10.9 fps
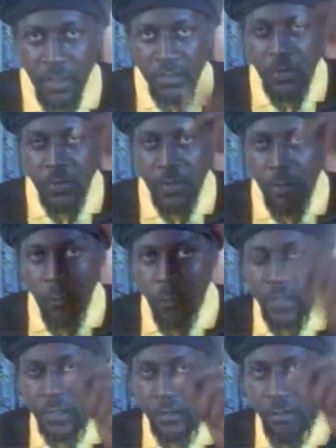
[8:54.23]
So the
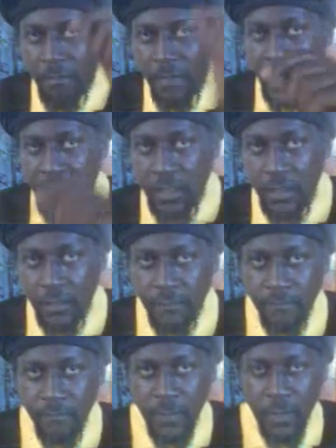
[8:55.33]
original Maya,
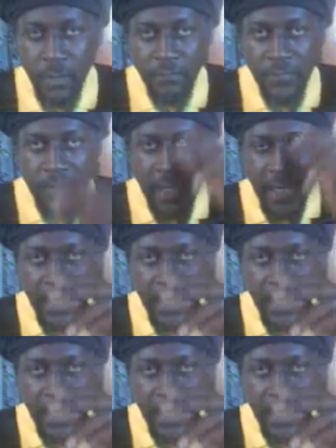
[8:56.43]
the